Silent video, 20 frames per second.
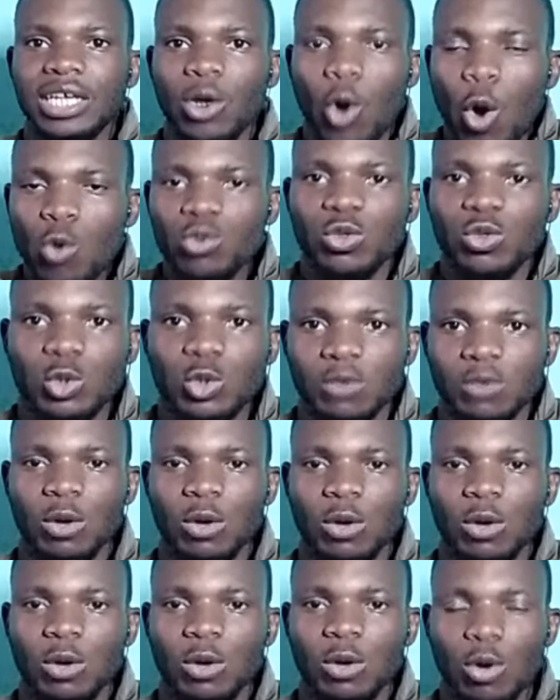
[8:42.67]
all
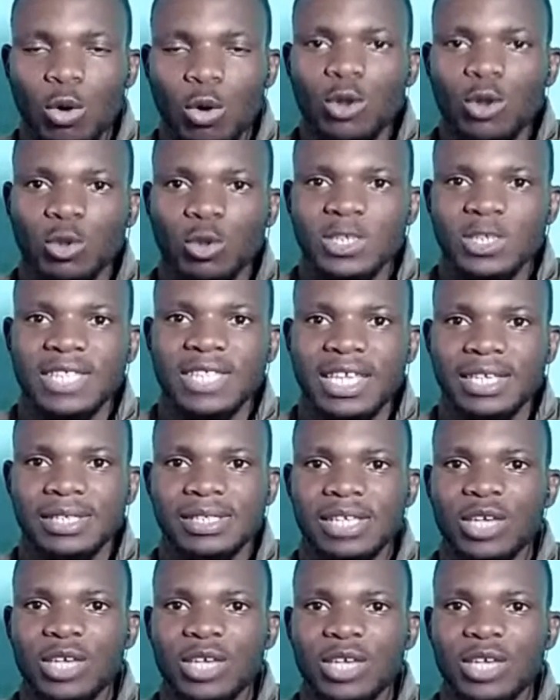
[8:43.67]
those
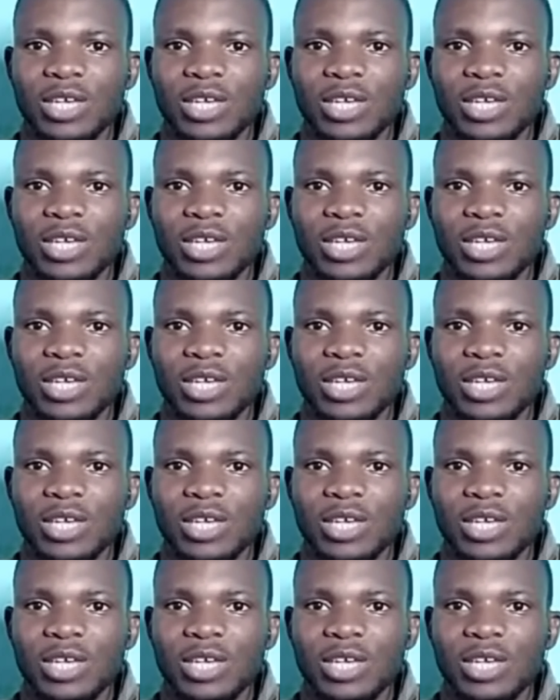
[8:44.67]
things.